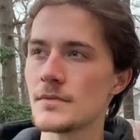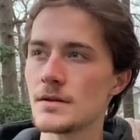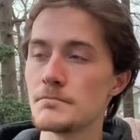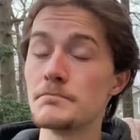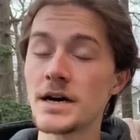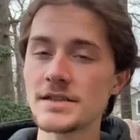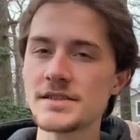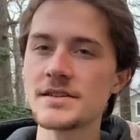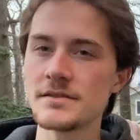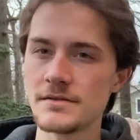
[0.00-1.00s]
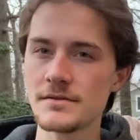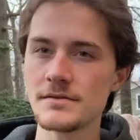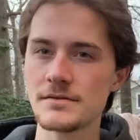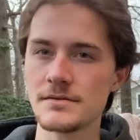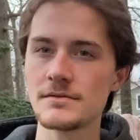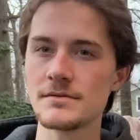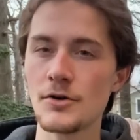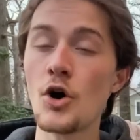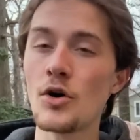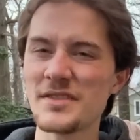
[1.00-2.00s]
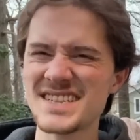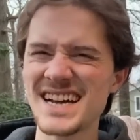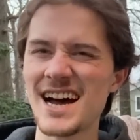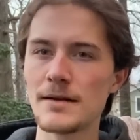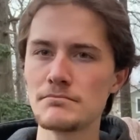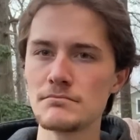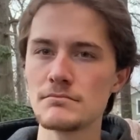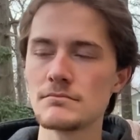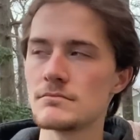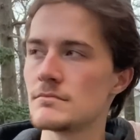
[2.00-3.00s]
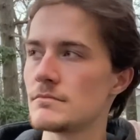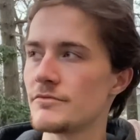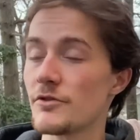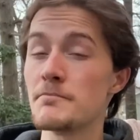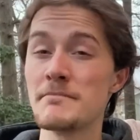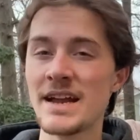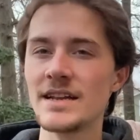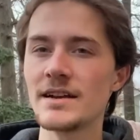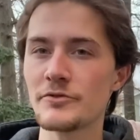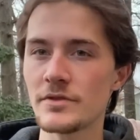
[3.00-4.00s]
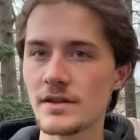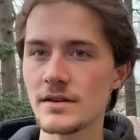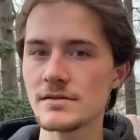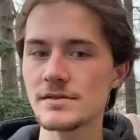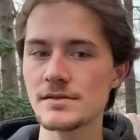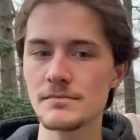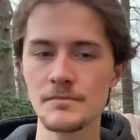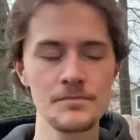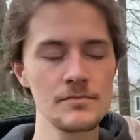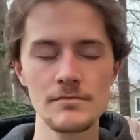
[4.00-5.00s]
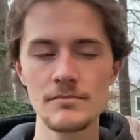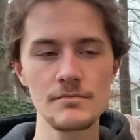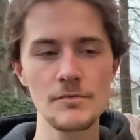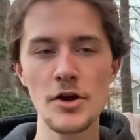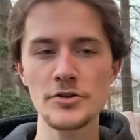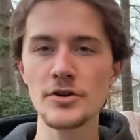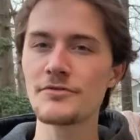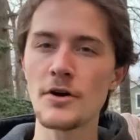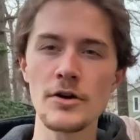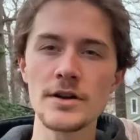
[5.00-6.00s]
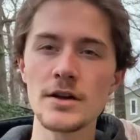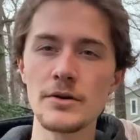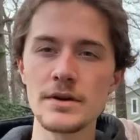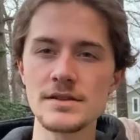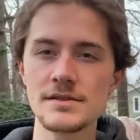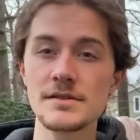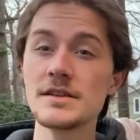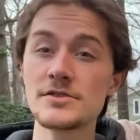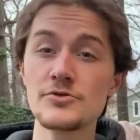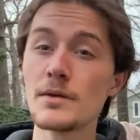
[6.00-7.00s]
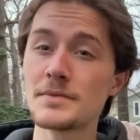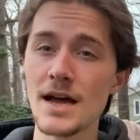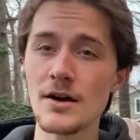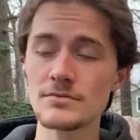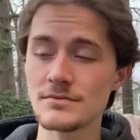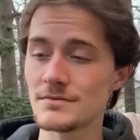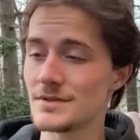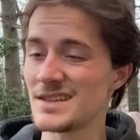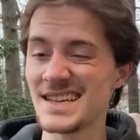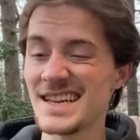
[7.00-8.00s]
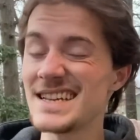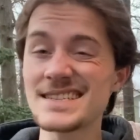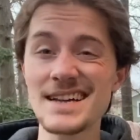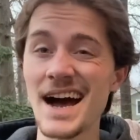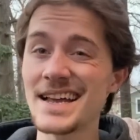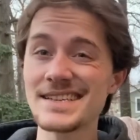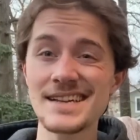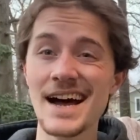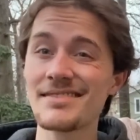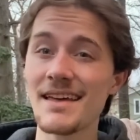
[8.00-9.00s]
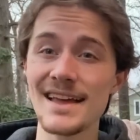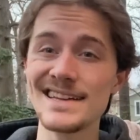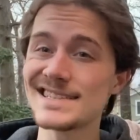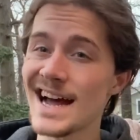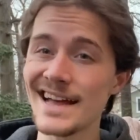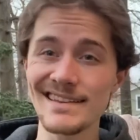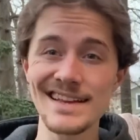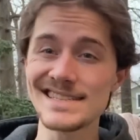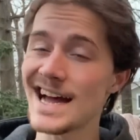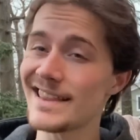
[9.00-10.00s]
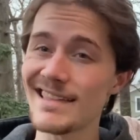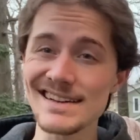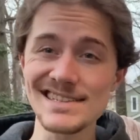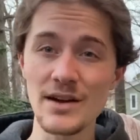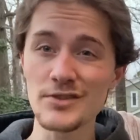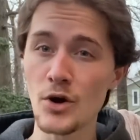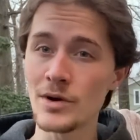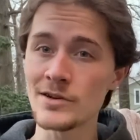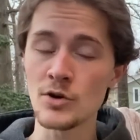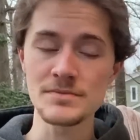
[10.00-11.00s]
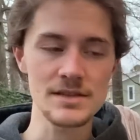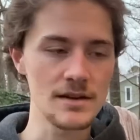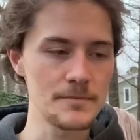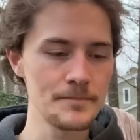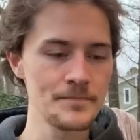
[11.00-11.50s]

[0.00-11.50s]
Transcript: buzzed all the time from many different things. Dr. Nefario he's dripped out. He's got that stuff going, you know what I'm saying?